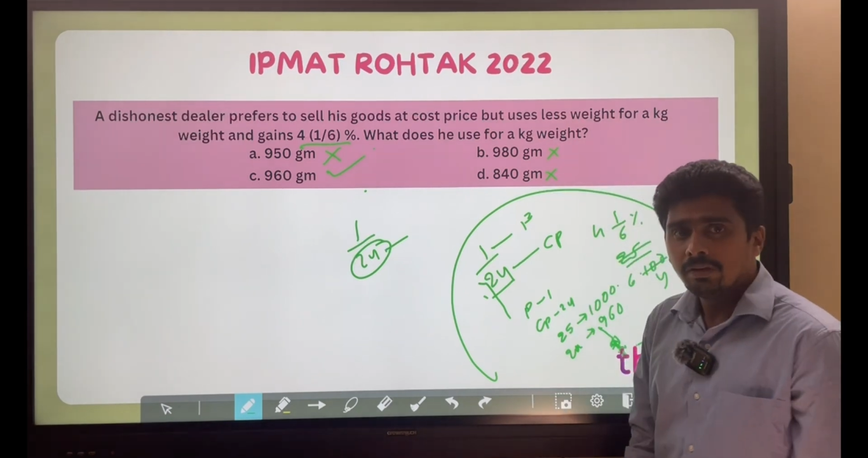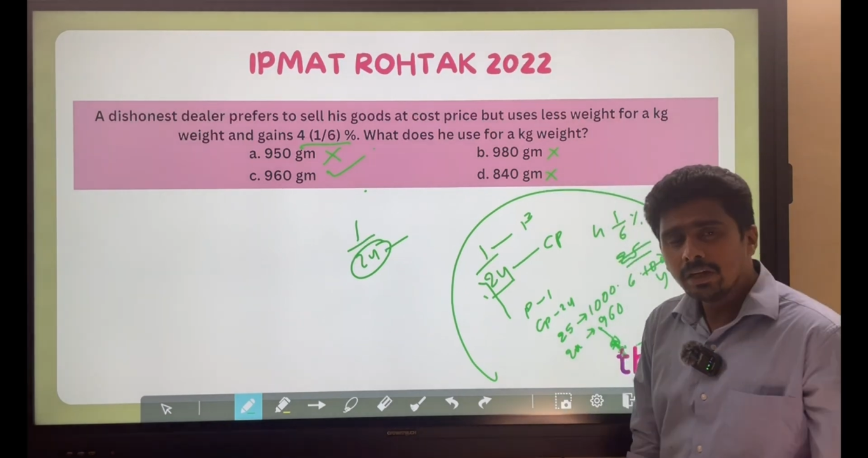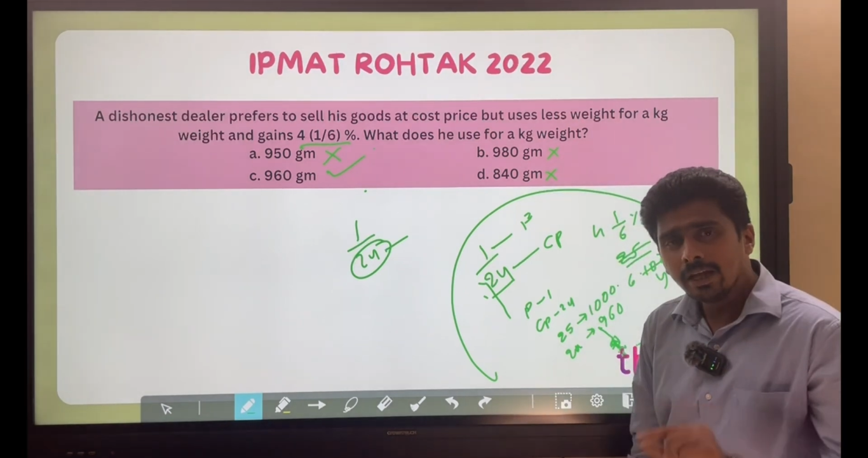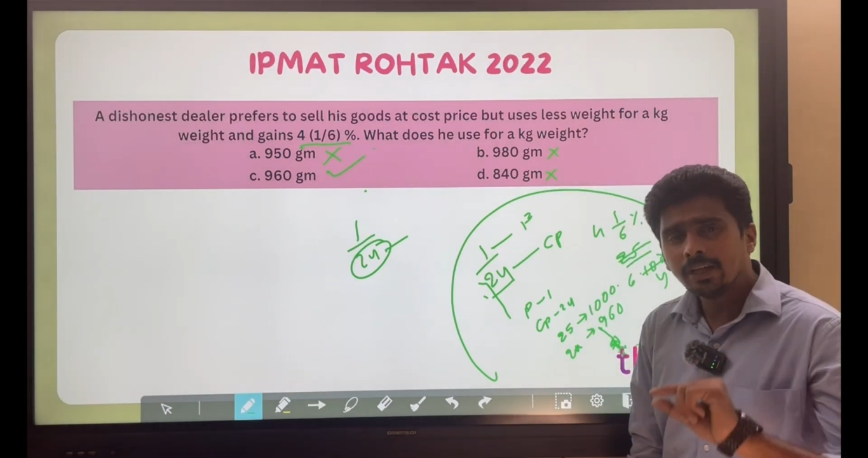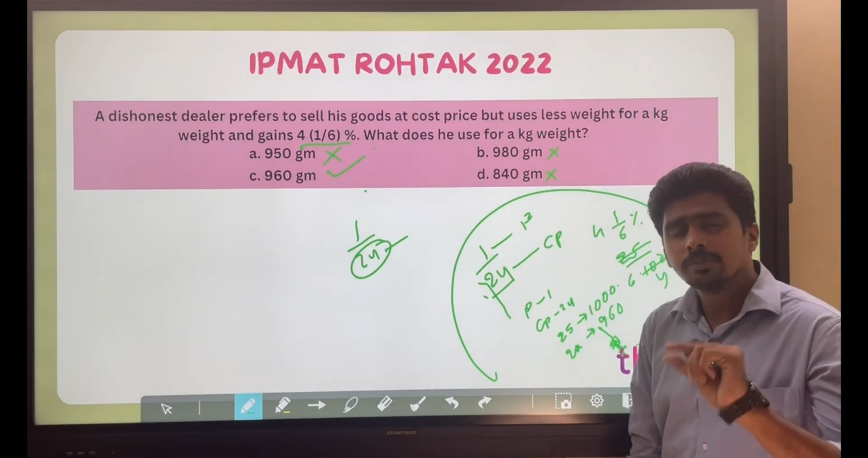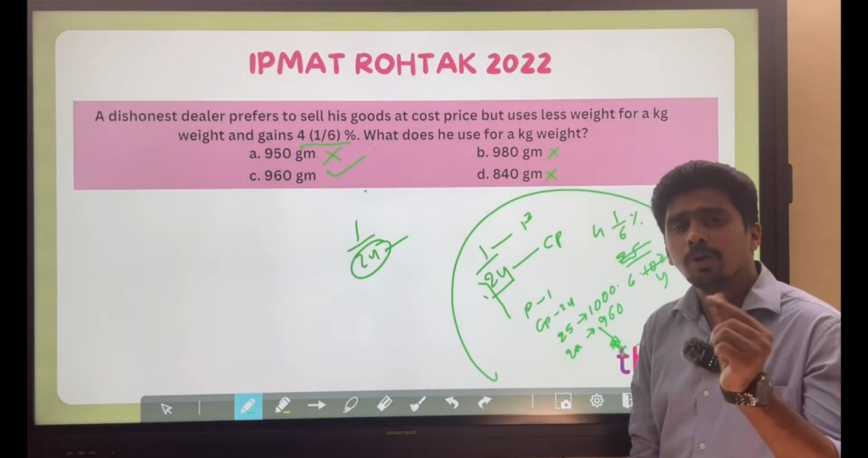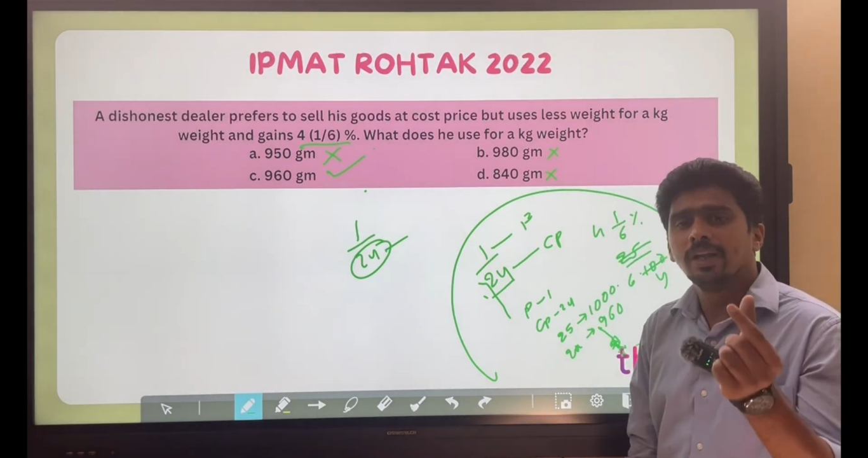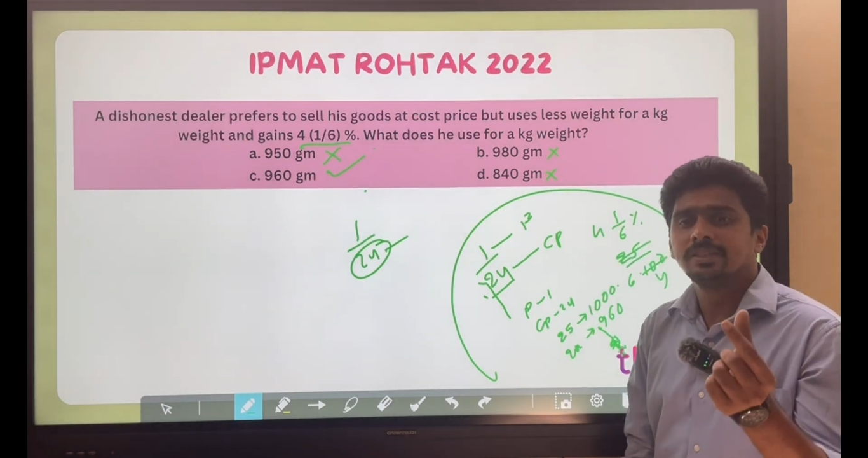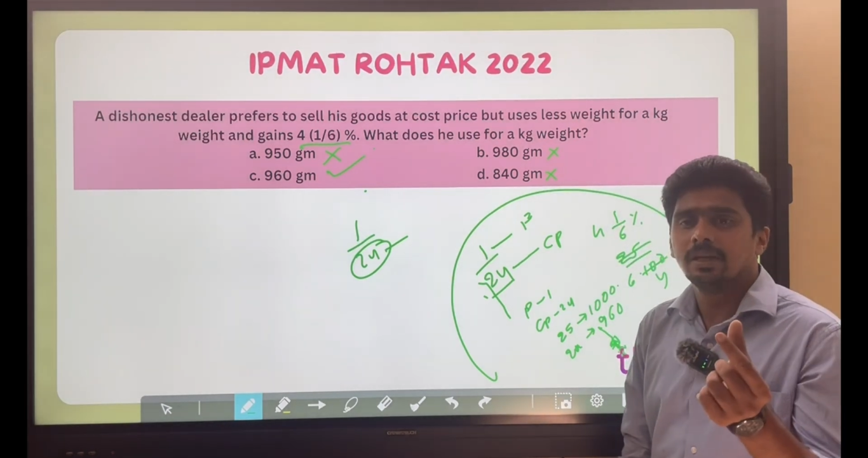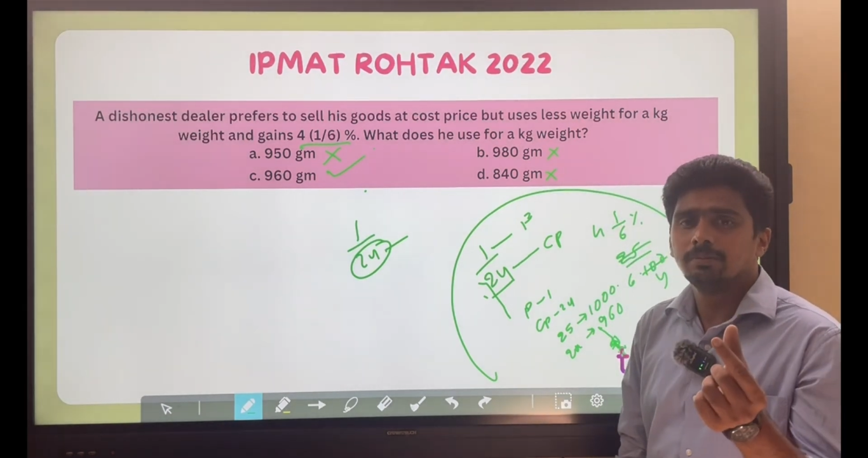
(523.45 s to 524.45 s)
We'll take a
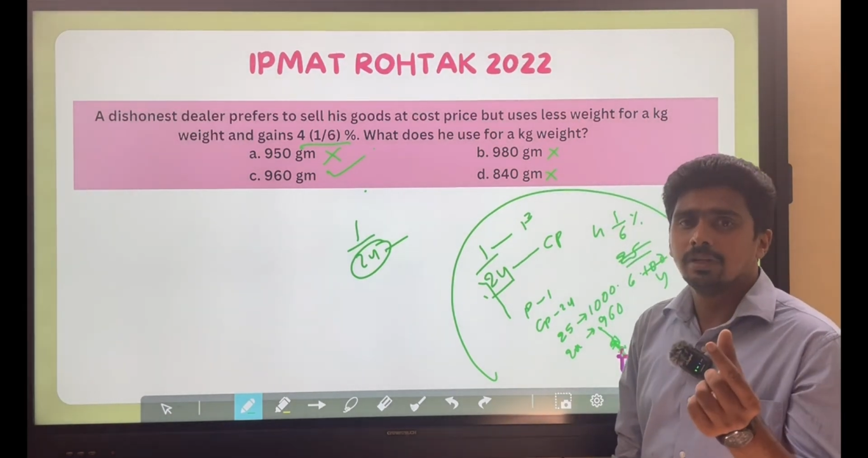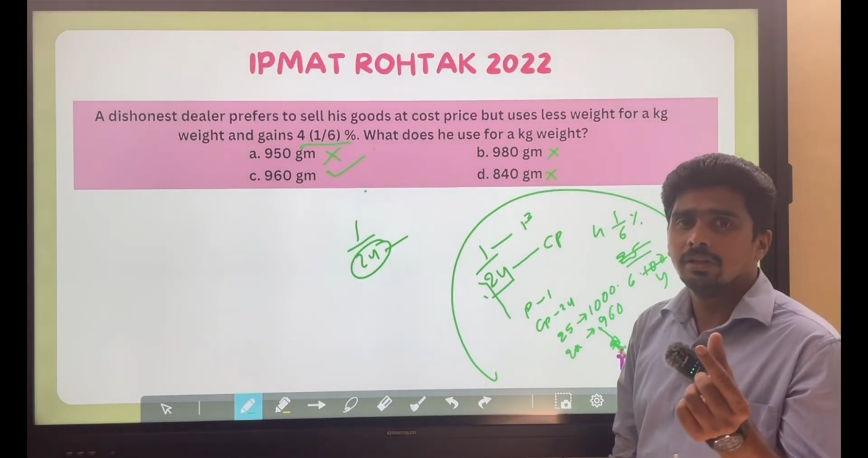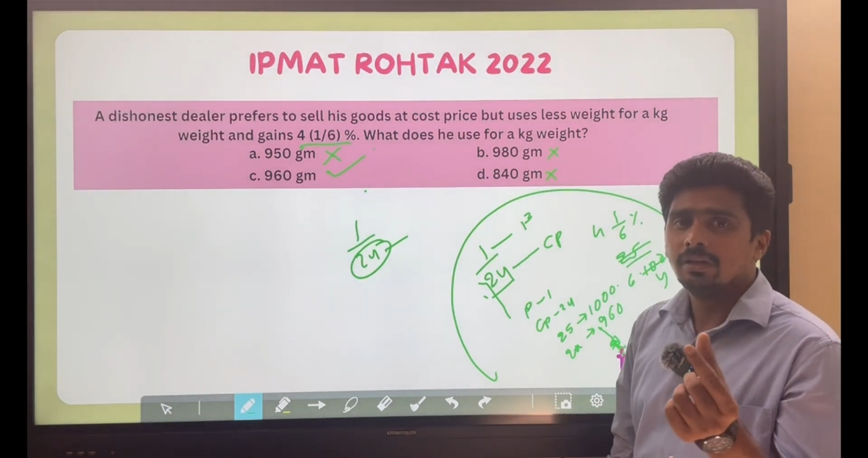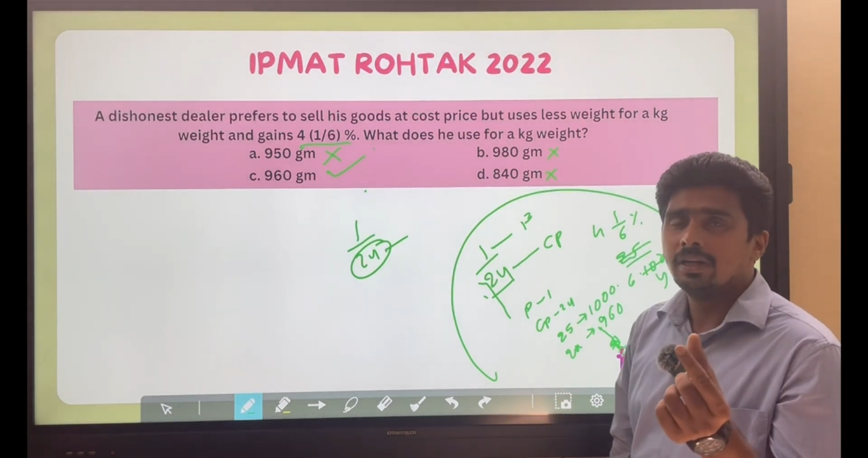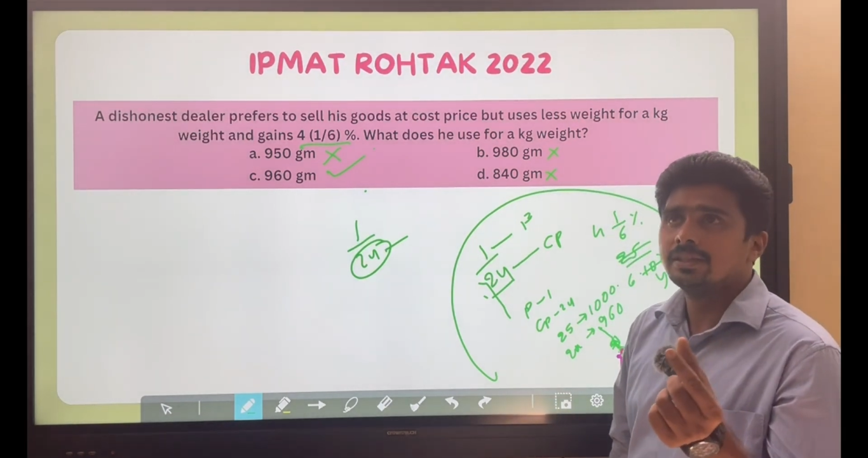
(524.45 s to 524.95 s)
small example here.